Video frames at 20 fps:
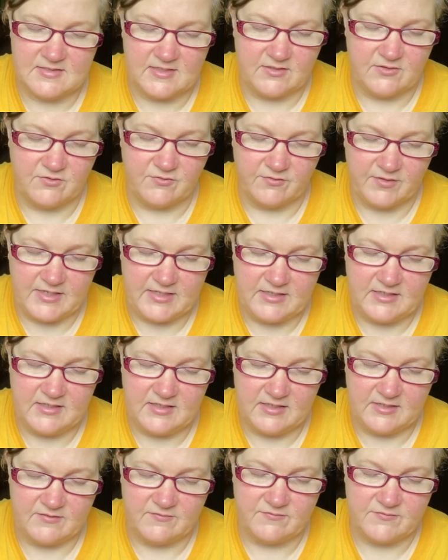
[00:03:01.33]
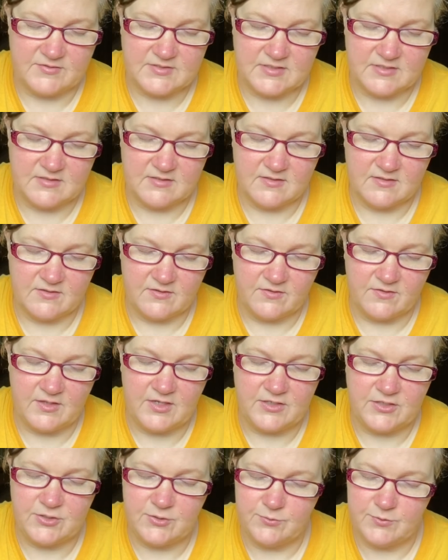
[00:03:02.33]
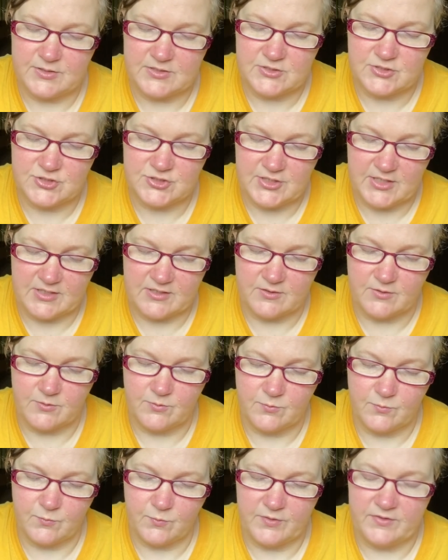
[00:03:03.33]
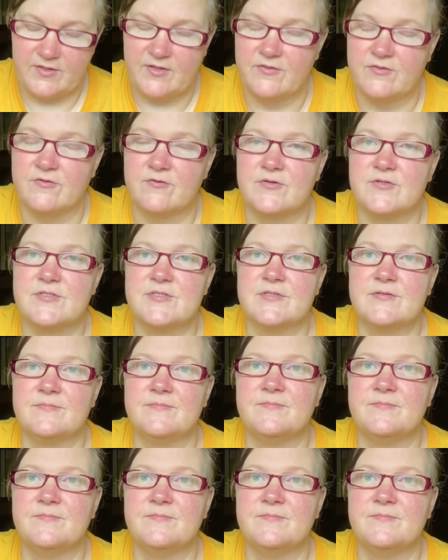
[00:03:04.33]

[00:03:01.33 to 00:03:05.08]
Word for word: a great gift that you can share with others.